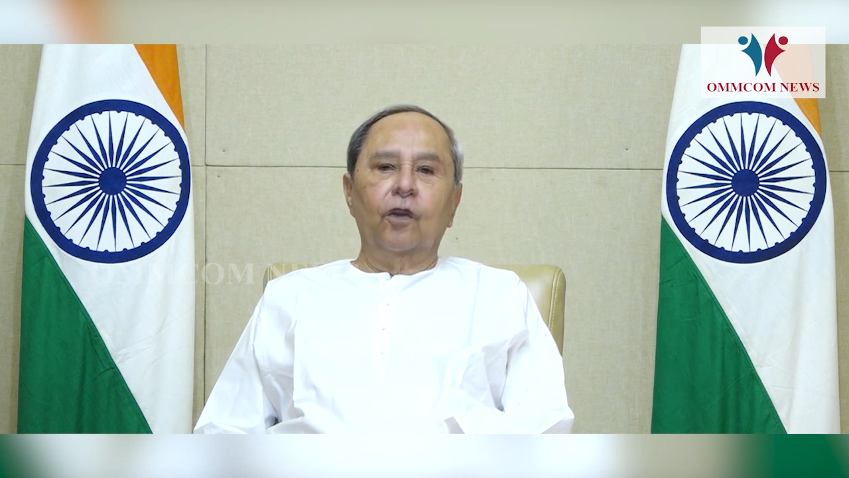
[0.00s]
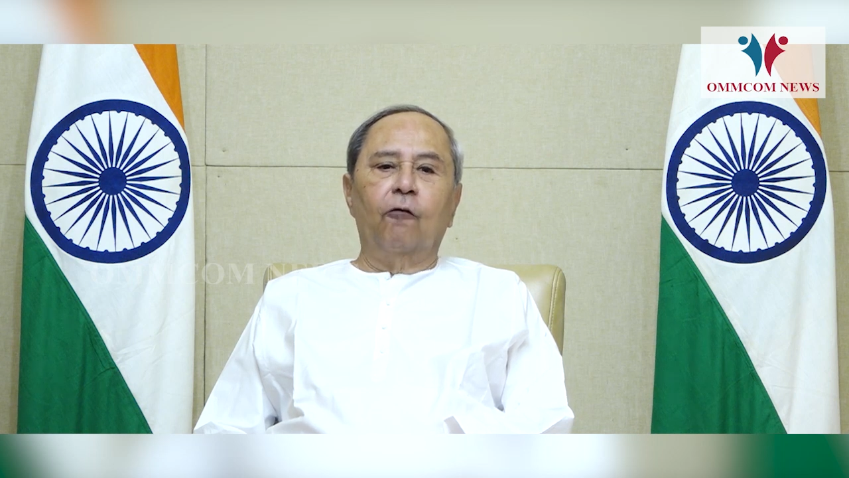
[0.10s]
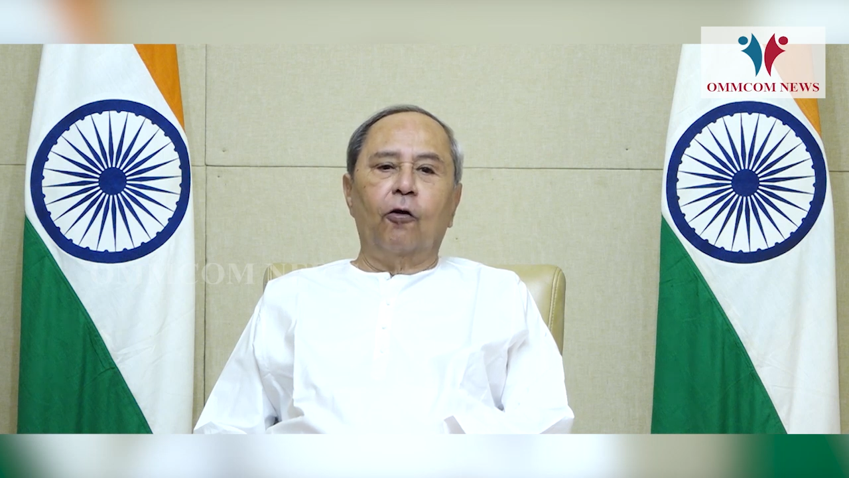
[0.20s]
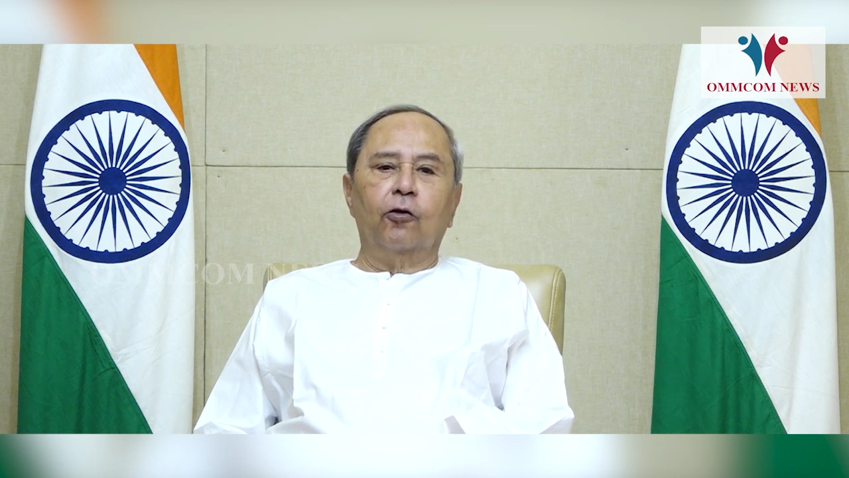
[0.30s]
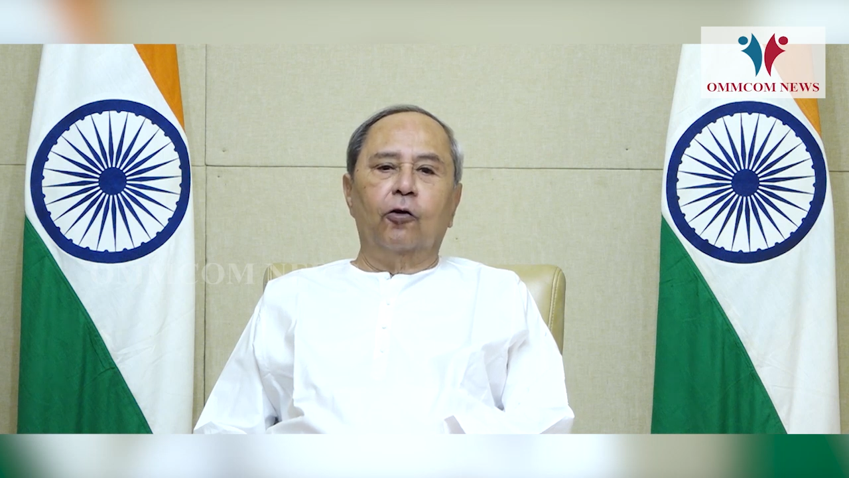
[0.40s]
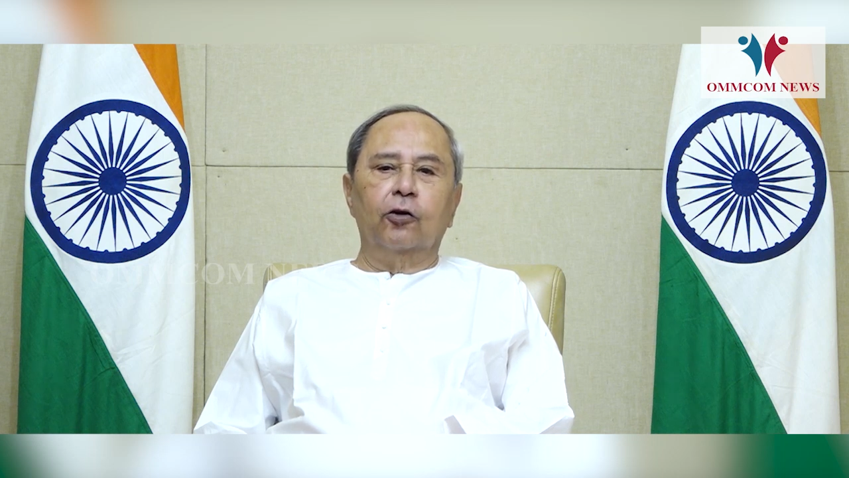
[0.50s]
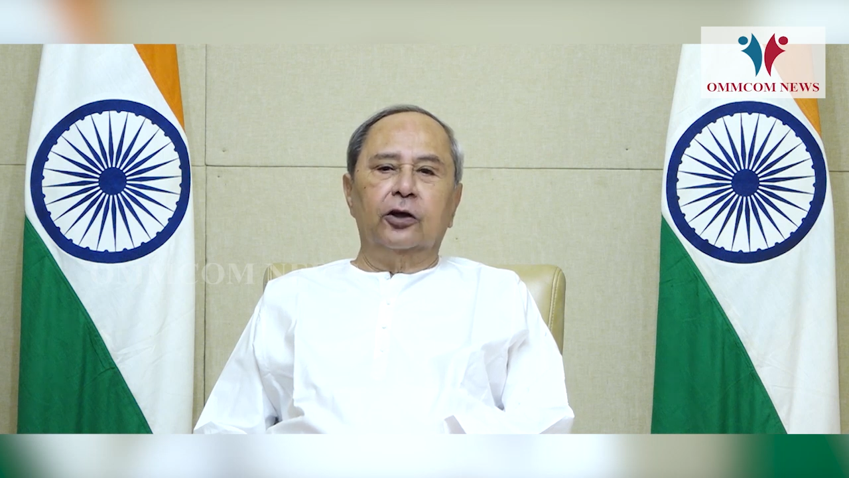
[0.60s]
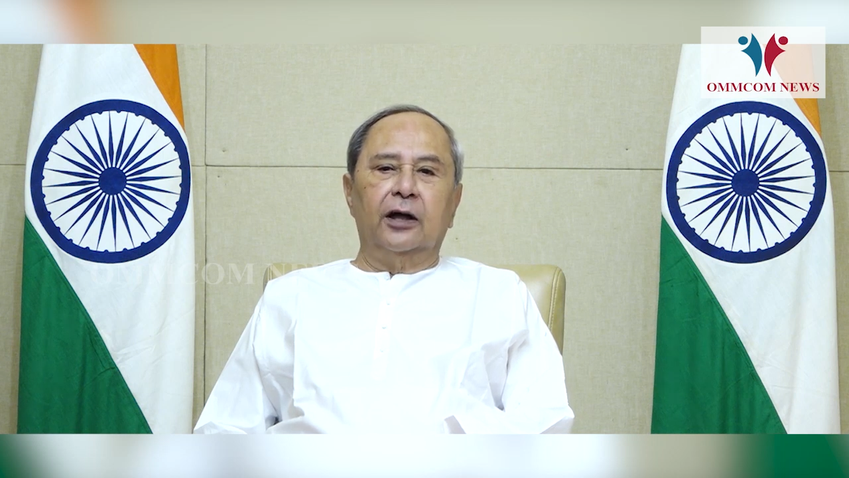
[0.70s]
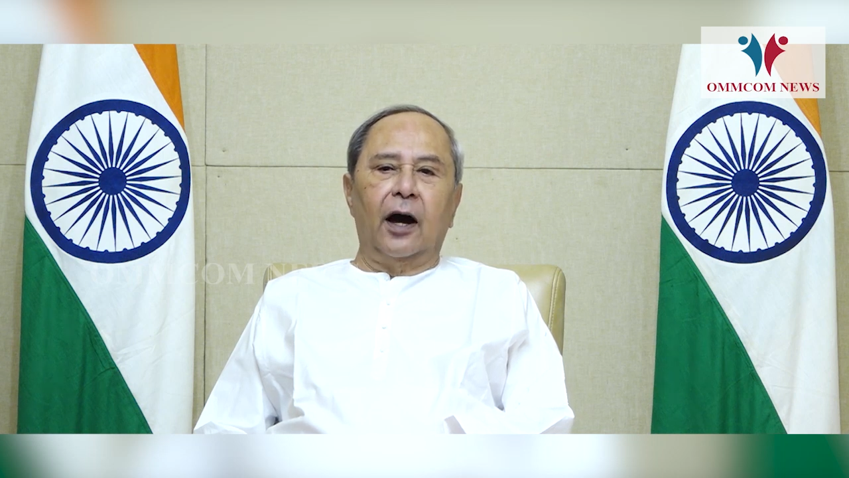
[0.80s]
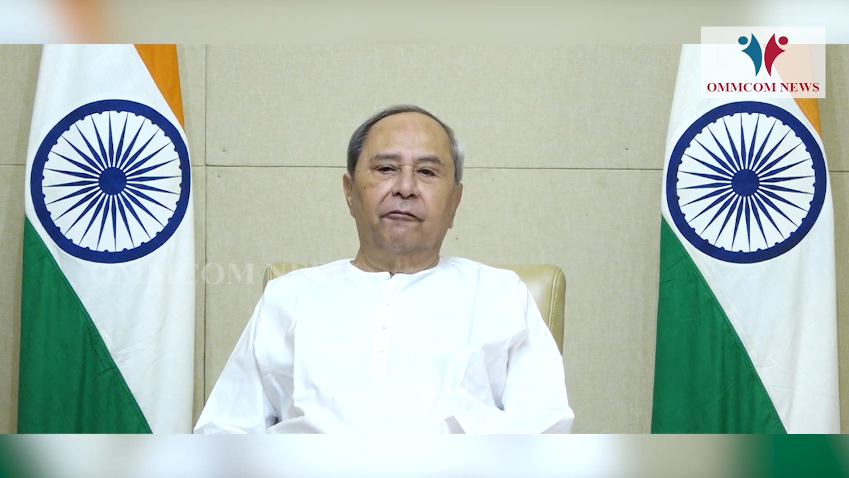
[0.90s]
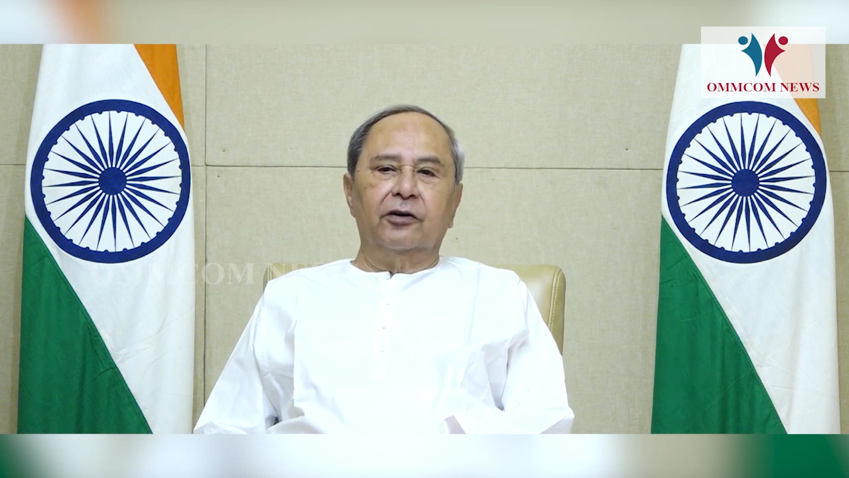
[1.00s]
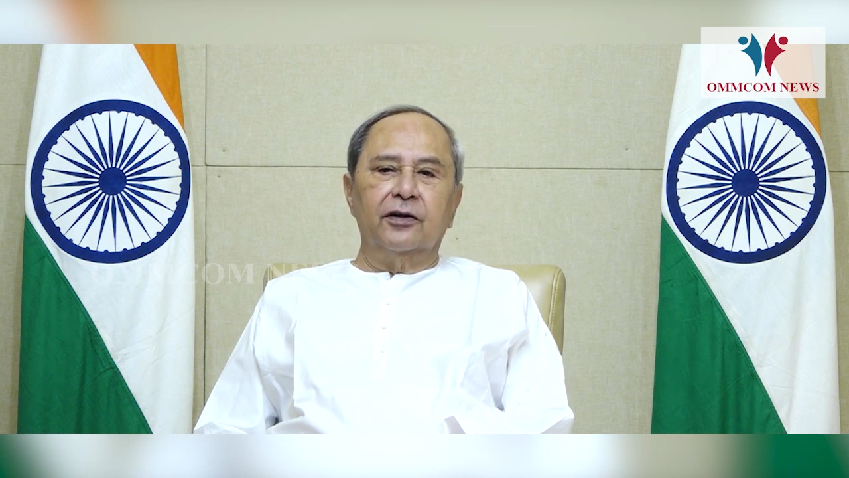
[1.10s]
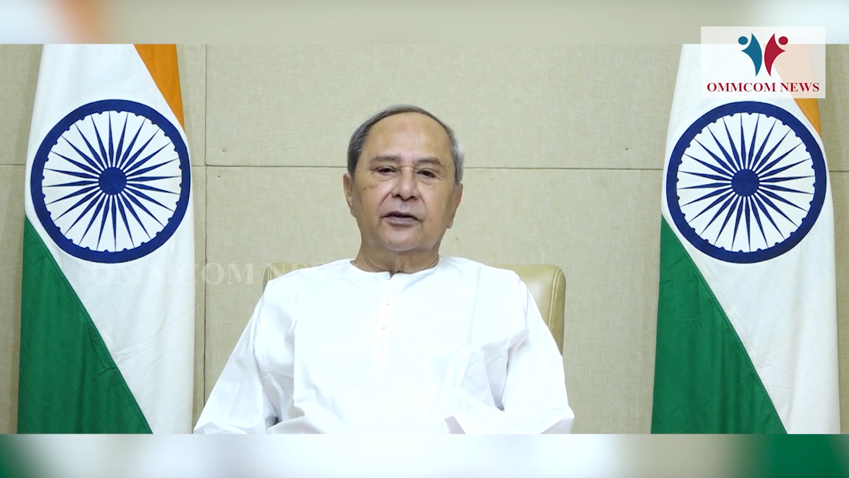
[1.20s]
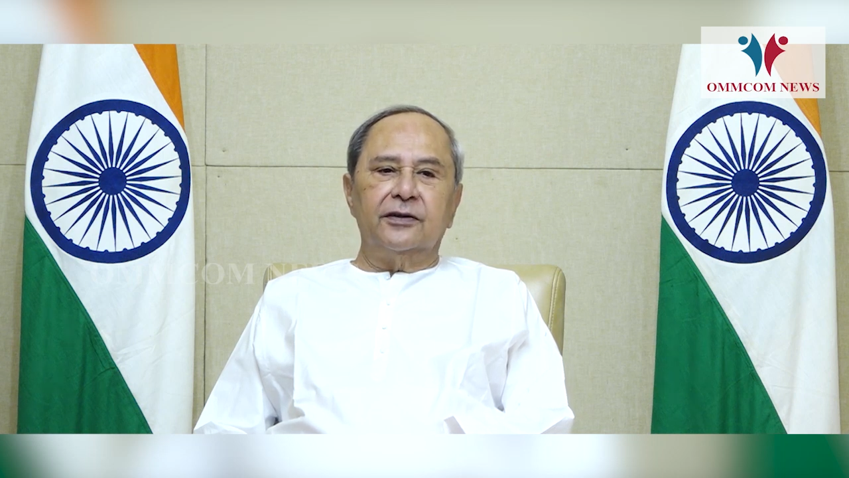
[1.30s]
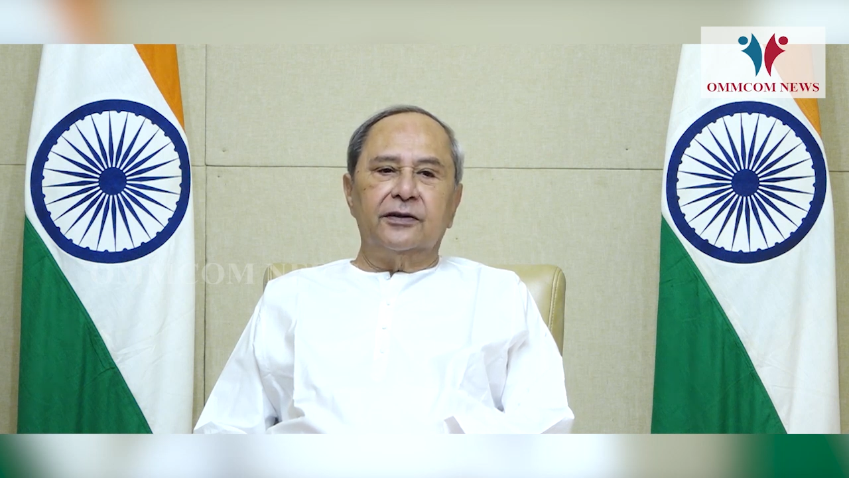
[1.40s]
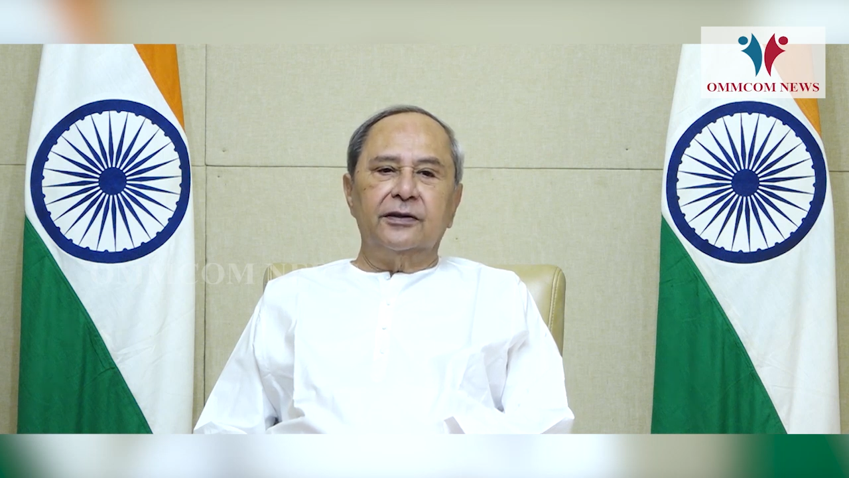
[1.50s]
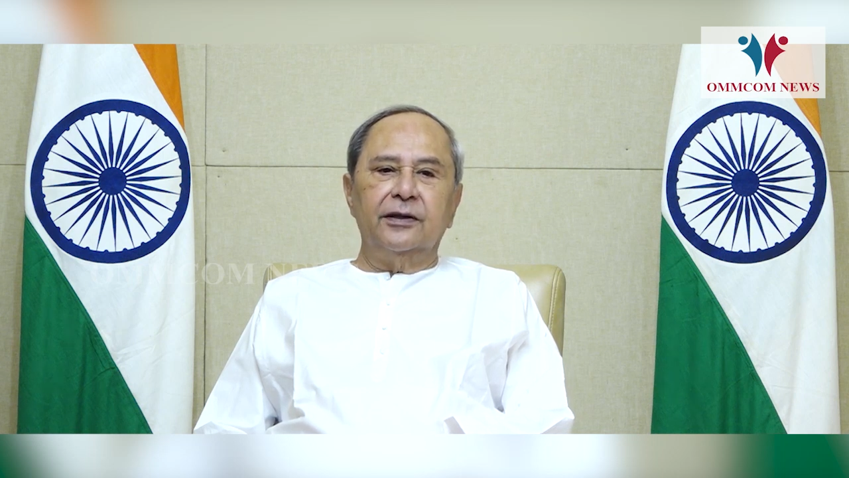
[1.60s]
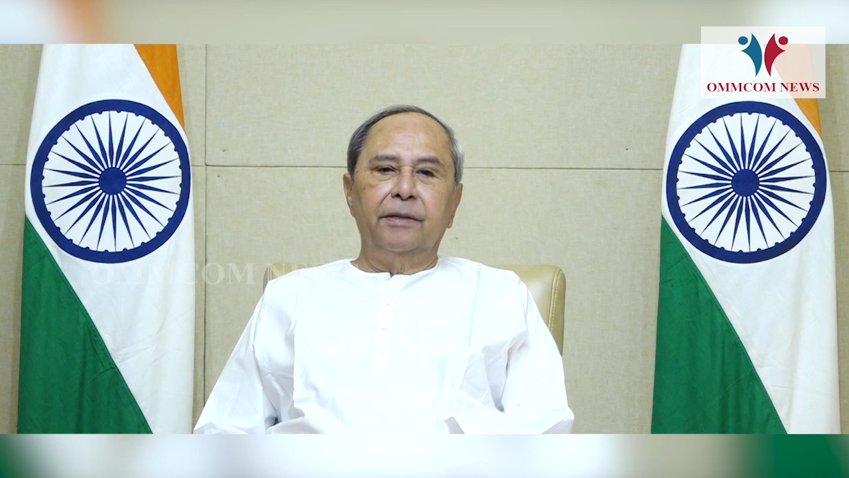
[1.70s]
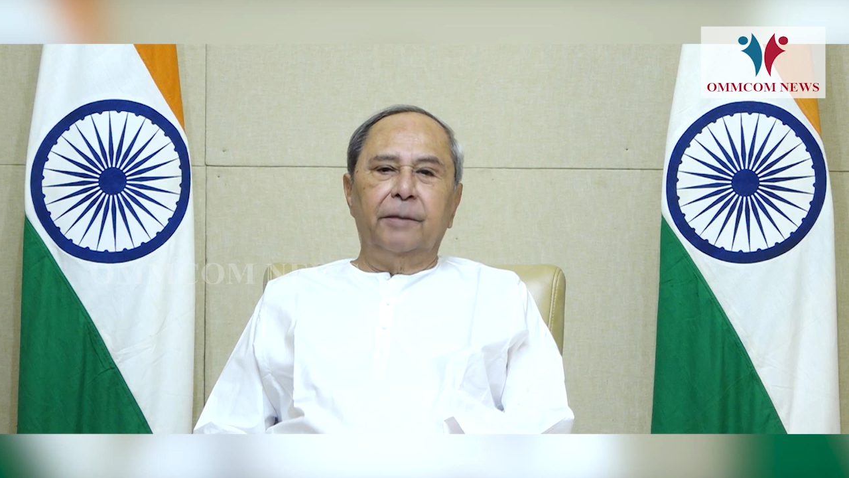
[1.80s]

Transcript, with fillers: for good governance,